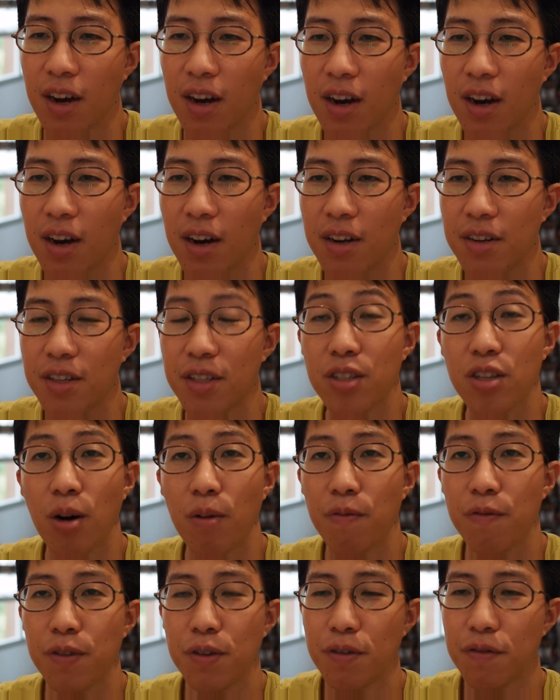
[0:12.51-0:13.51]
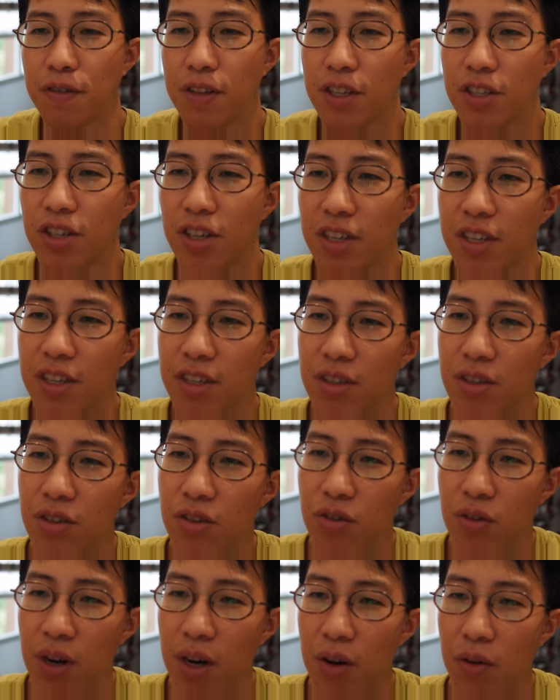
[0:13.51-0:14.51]
are the top few featured.
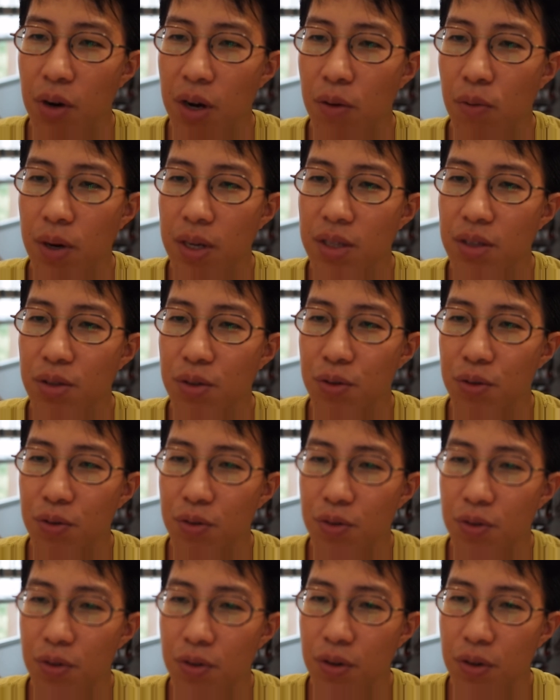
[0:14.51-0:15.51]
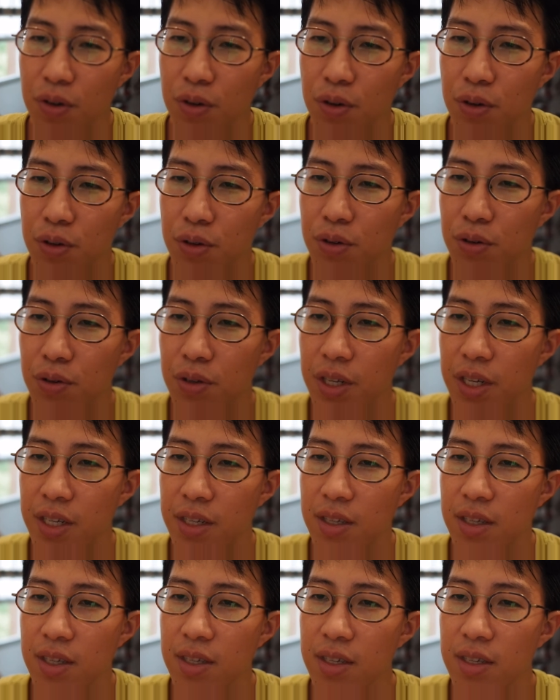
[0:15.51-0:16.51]
So I want to go through
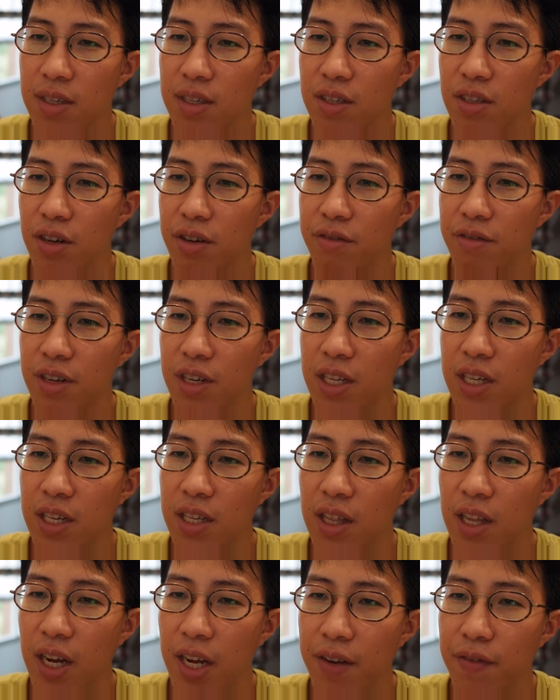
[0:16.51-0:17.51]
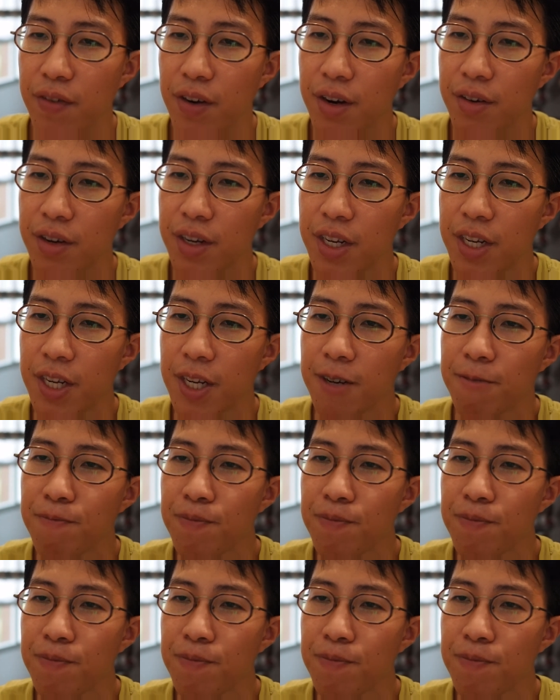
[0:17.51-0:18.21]
this. This is not really like very